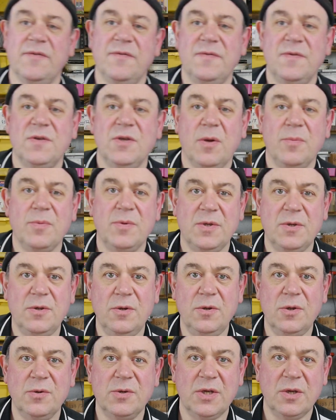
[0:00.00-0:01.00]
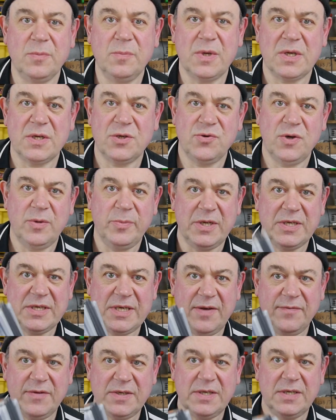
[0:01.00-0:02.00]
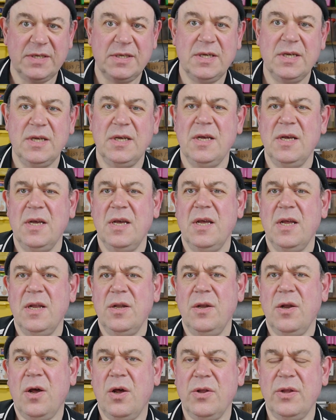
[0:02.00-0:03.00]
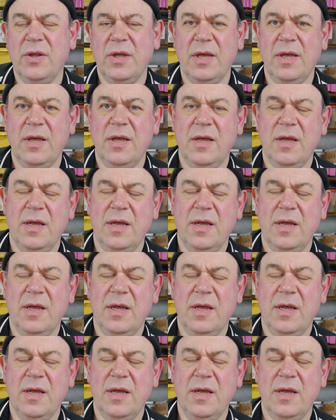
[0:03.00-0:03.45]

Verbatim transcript: I've stopped using my streaming services. Not that